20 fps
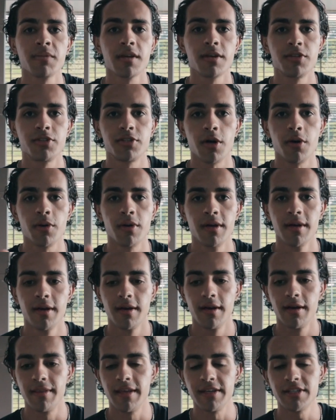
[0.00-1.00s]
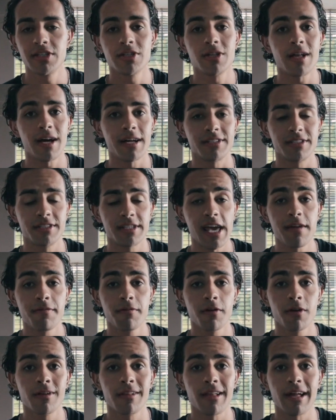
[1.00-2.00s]
So this is a lot
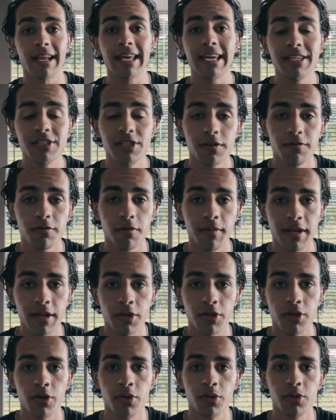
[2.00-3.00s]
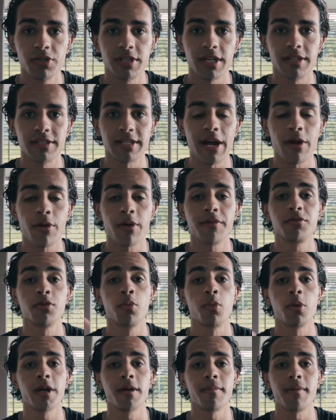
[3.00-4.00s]
safer and a lot easier for me to do since I don't have to
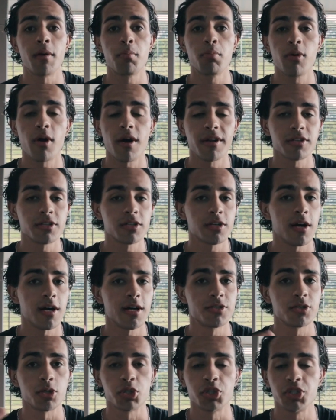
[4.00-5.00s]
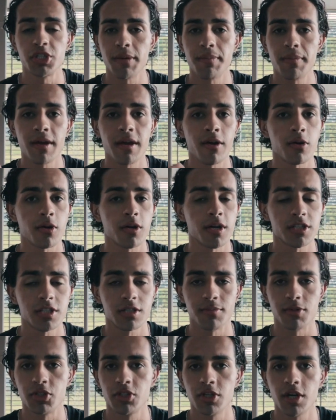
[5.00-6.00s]
worry about product costs or shipping or
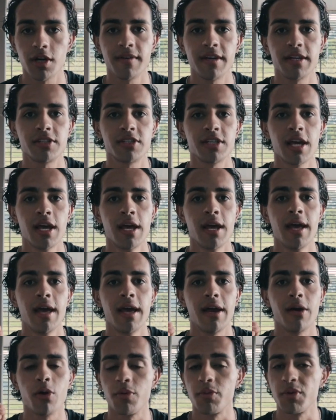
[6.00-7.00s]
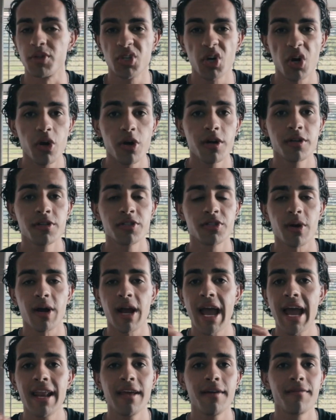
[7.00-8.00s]
customer service or returns or
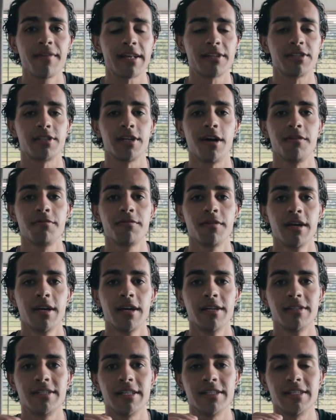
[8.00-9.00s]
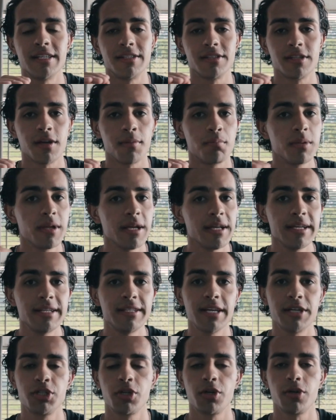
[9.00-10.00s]
any of that stuff, since it's completely
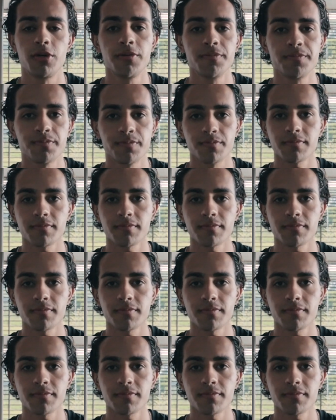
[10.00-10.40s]
digital.